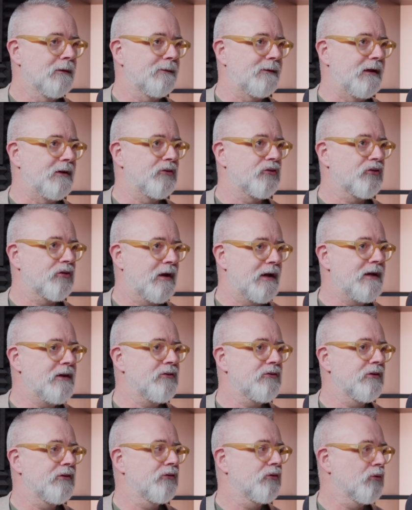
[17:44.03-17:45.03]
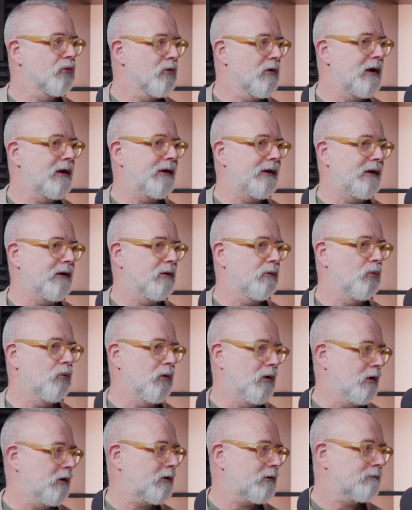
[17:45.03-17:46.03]
then change is already at
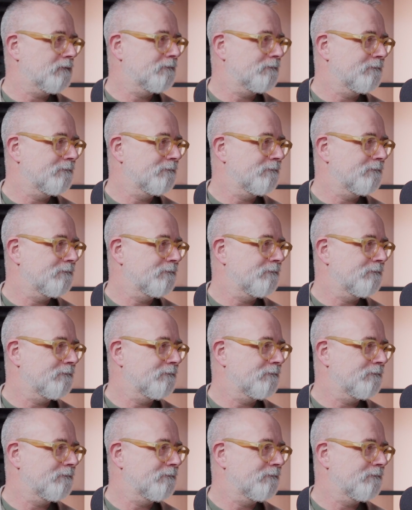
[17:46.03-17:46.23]
work.